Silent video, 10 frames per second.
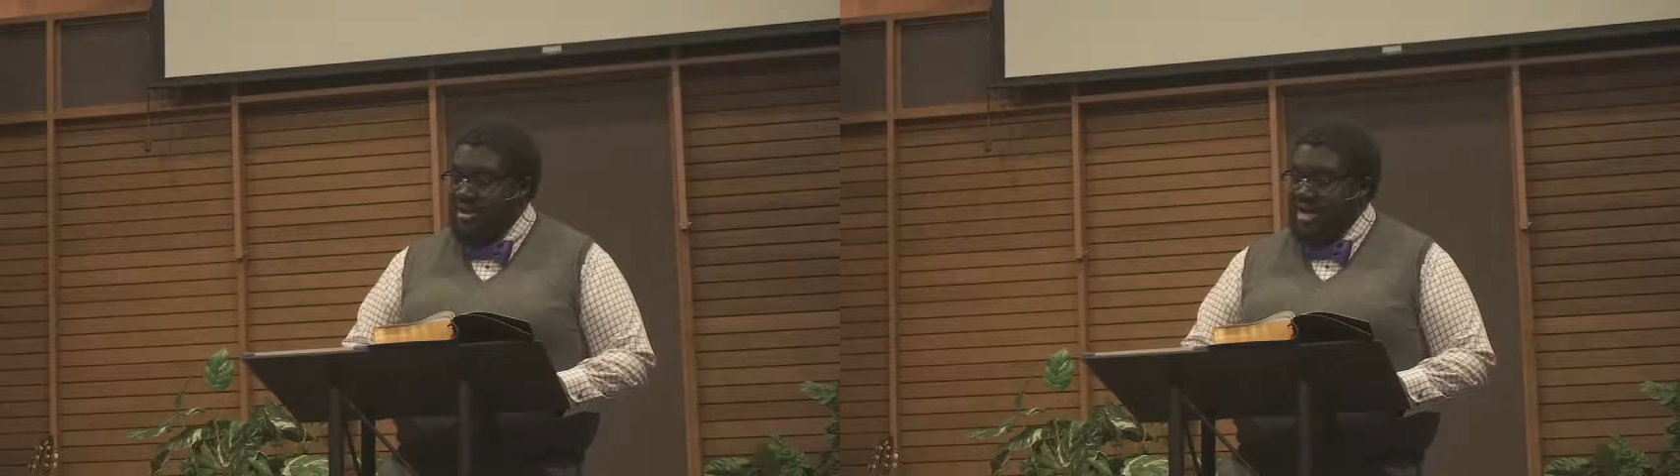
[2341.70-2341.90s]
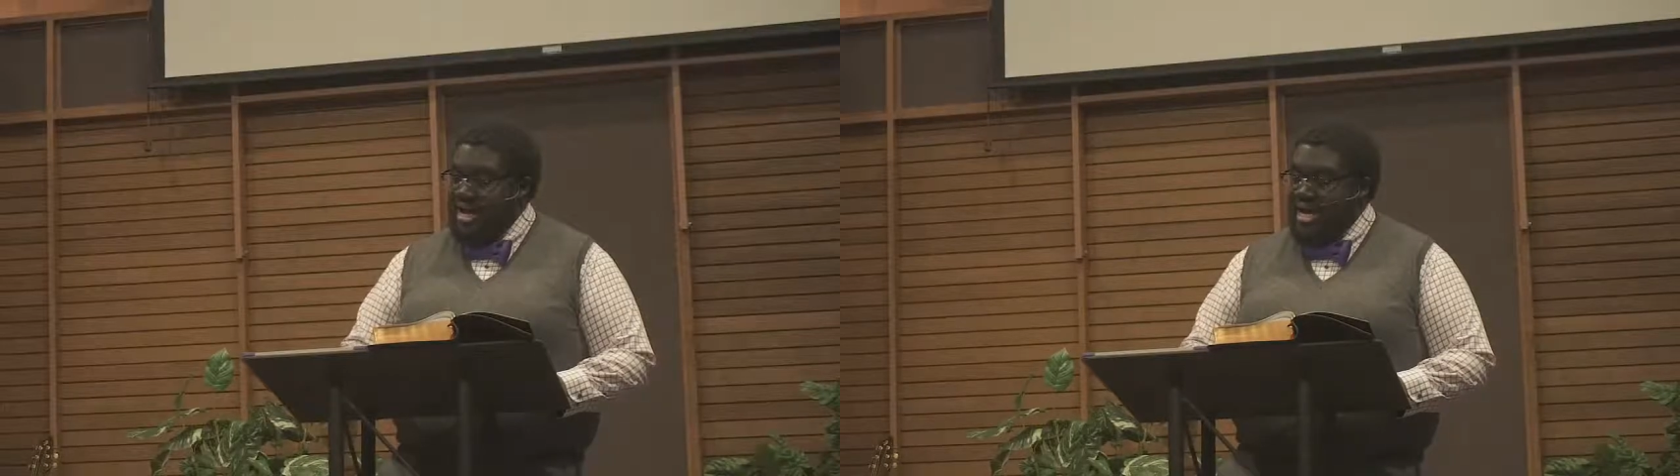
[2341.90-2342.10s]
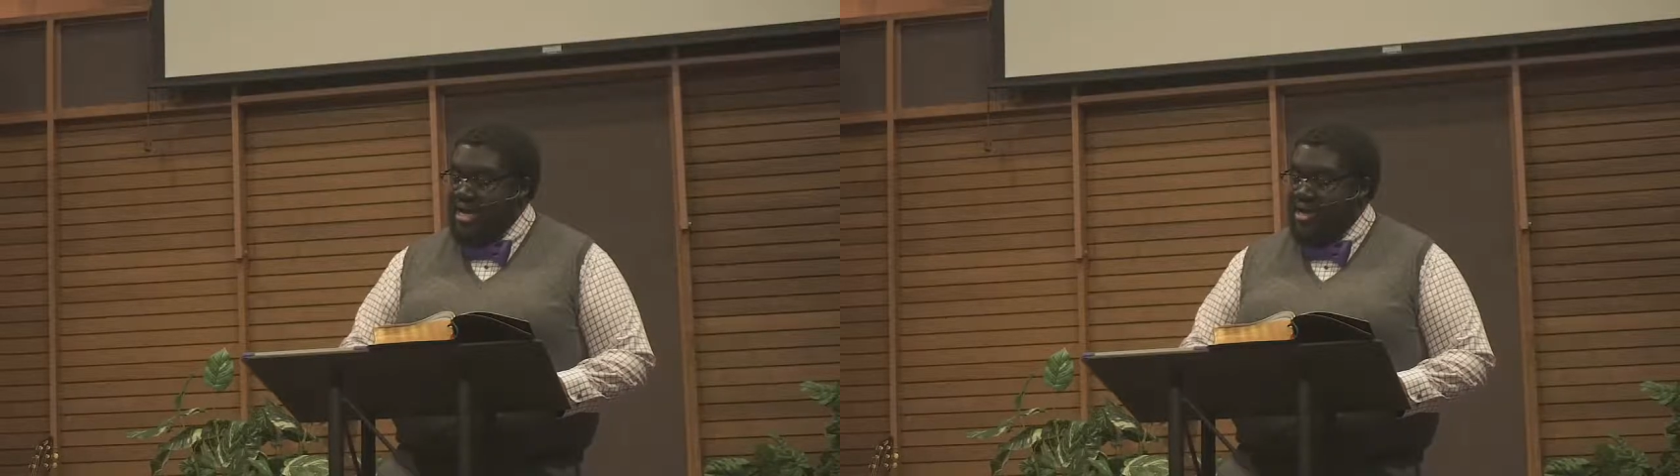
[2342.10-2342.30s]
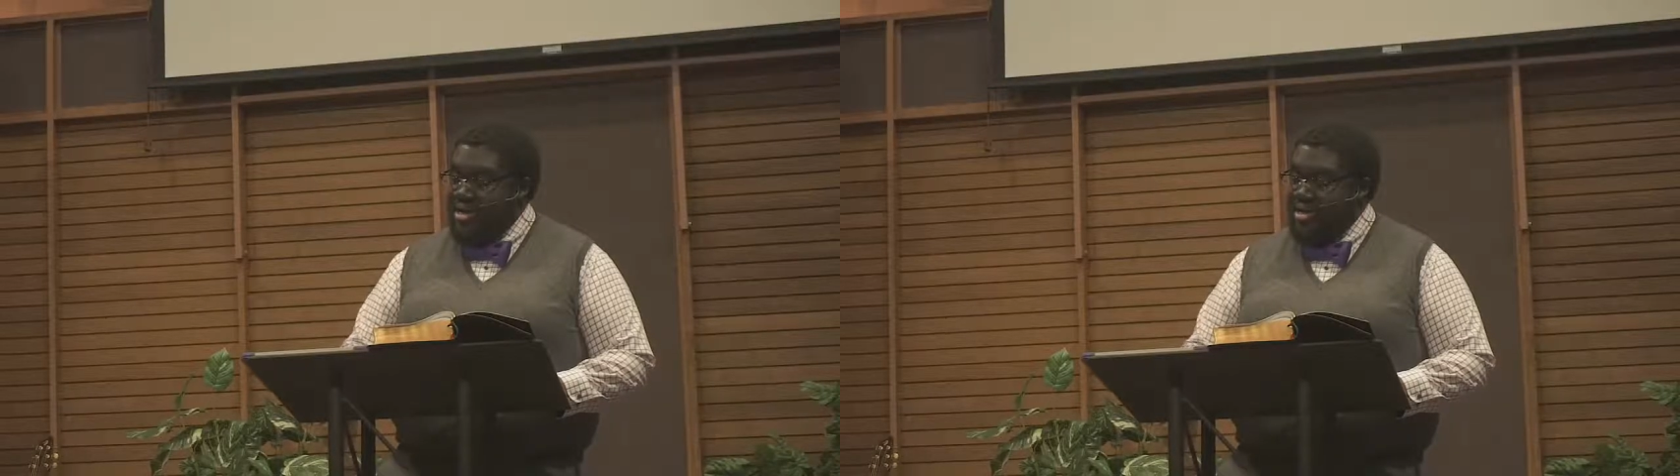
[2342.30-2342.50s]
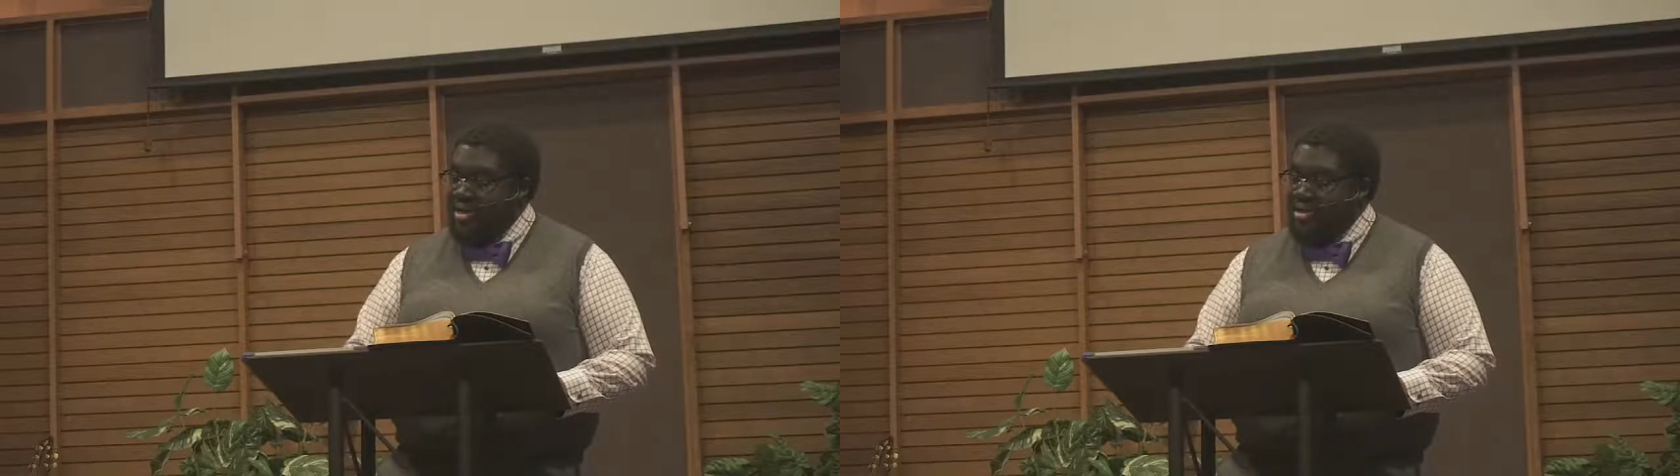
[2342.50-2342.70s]
I
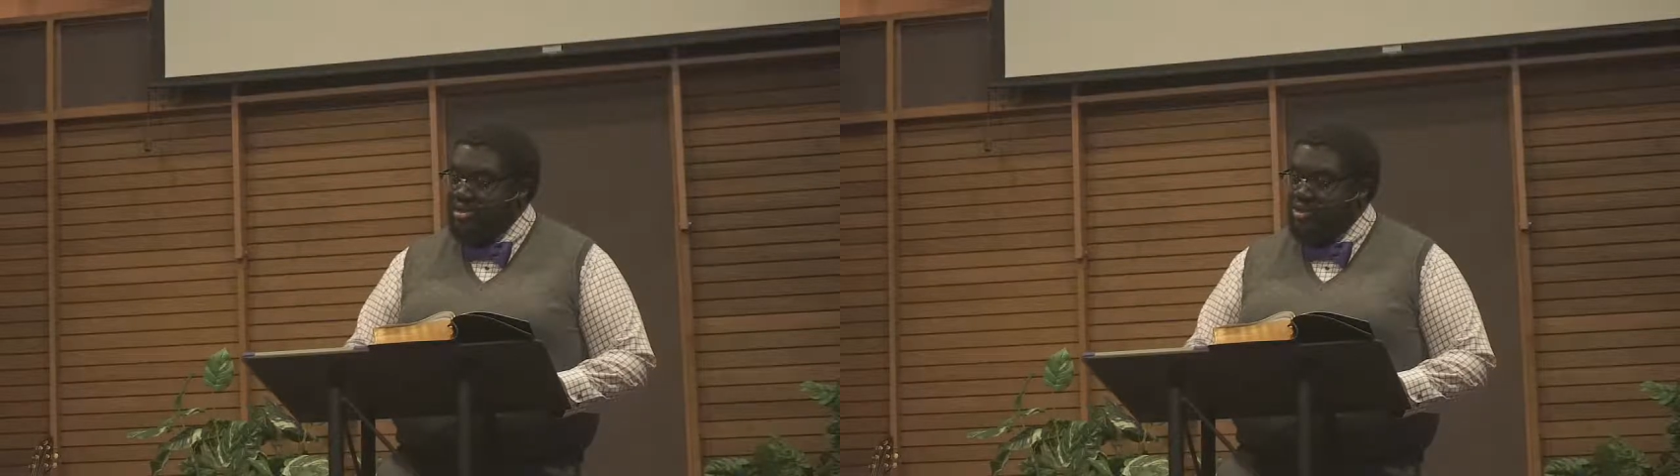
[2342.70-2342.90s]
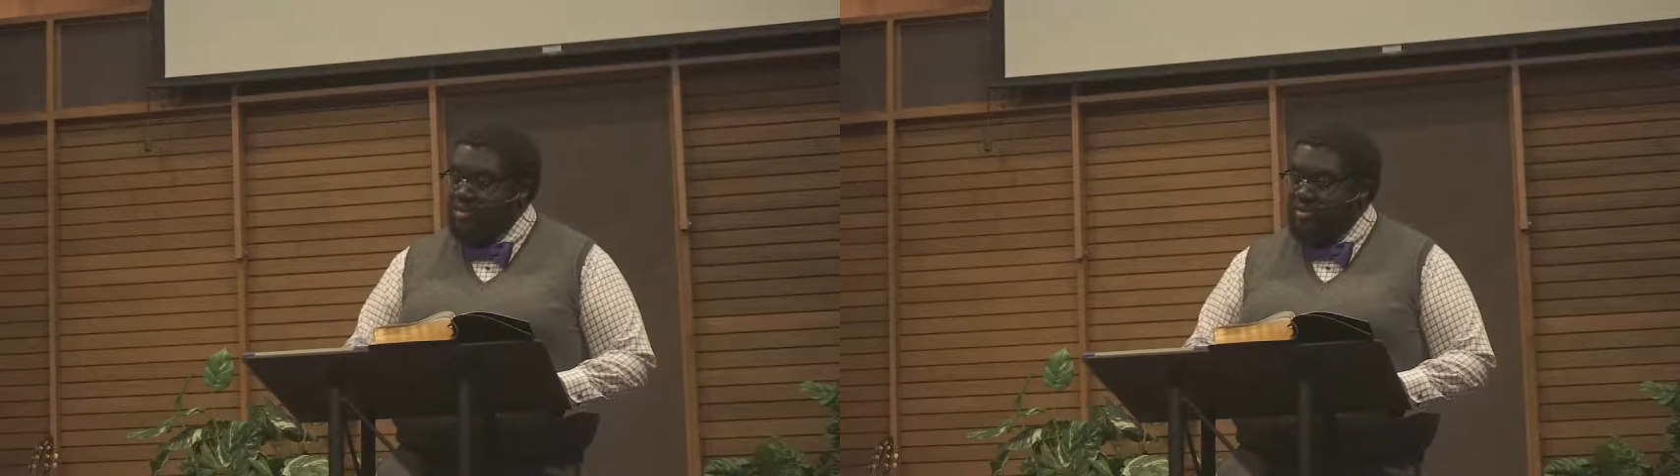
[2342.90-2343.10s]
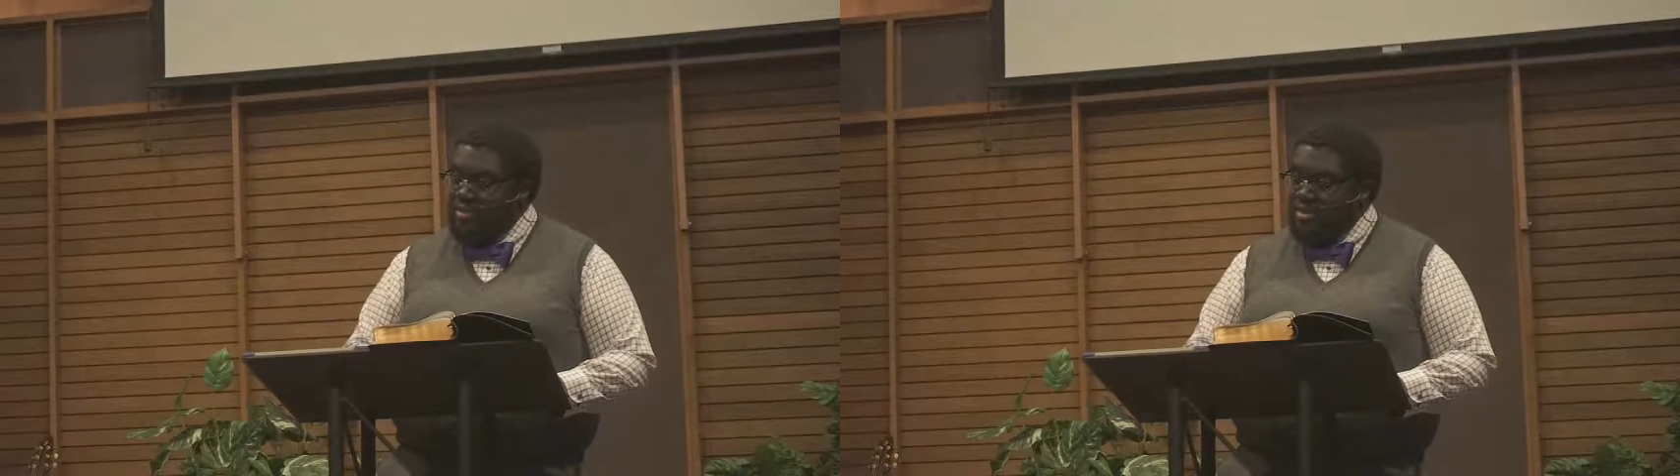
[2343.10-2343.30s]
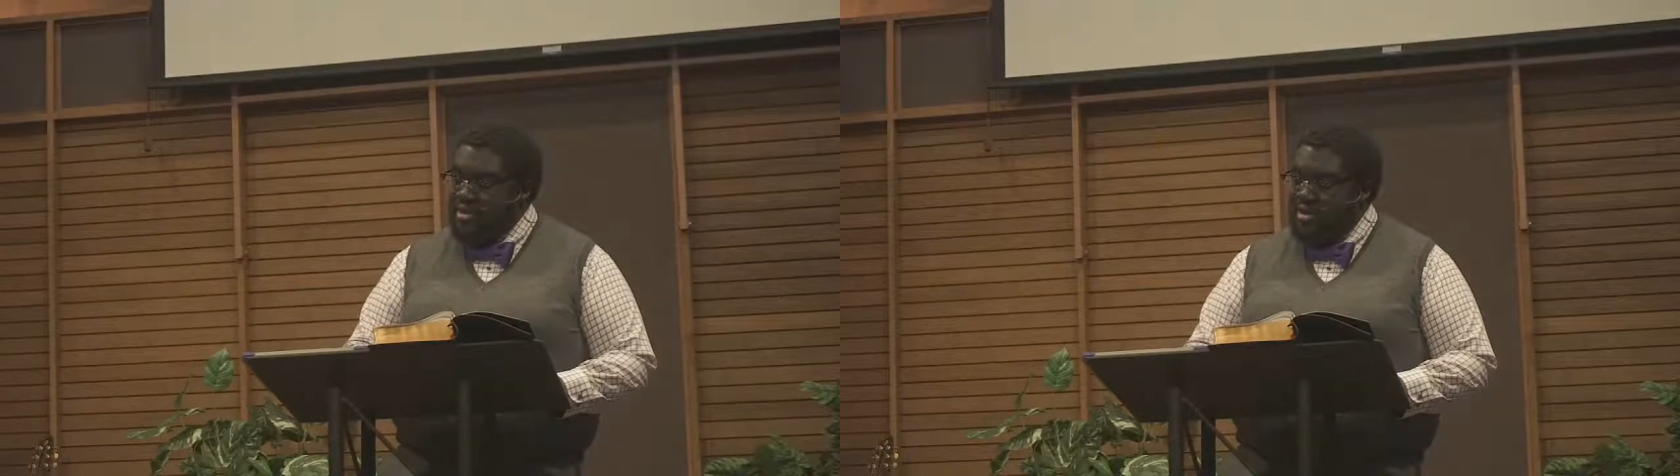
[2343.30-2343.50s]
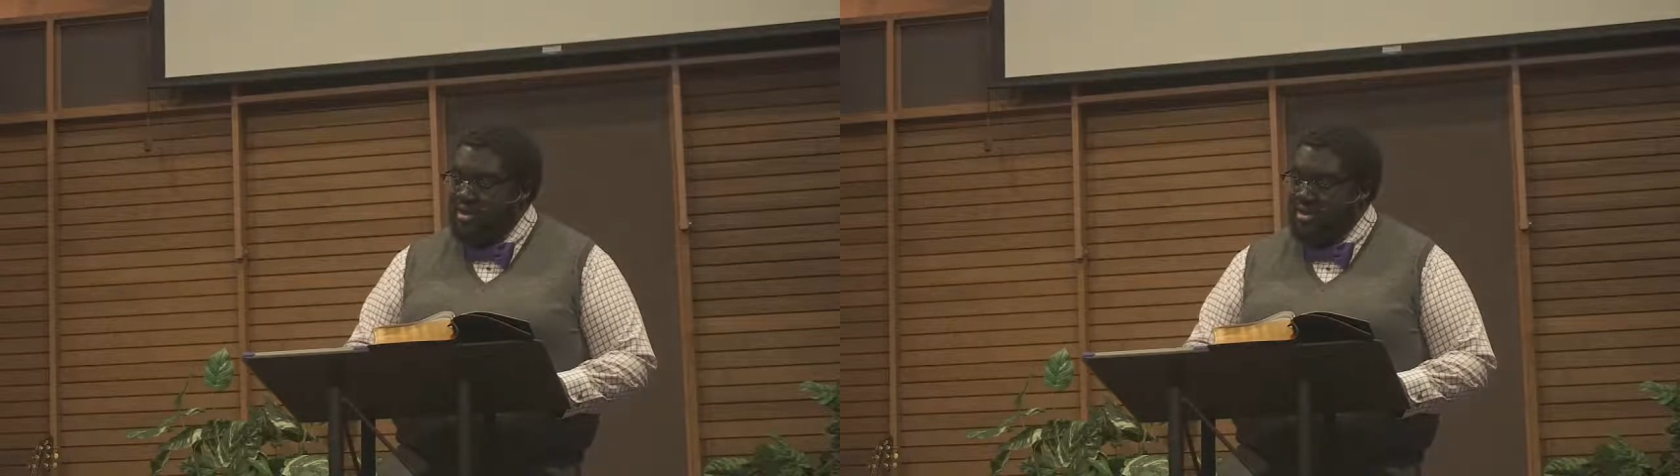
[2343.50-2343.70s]
heard you in the
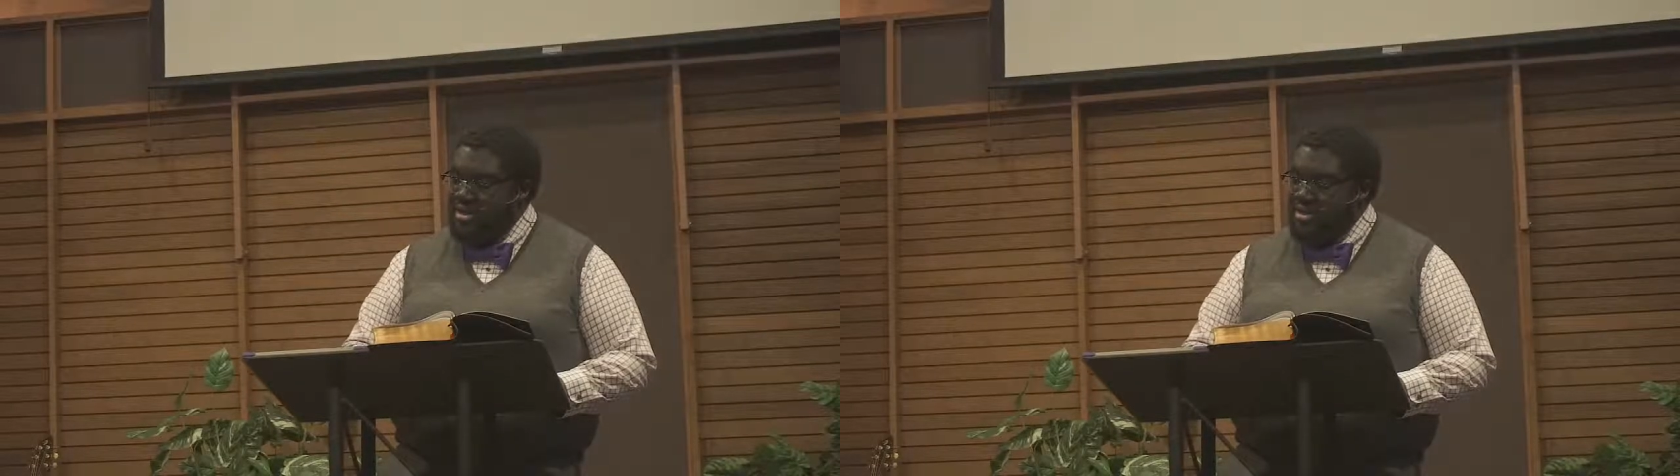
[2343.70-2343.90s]
garden,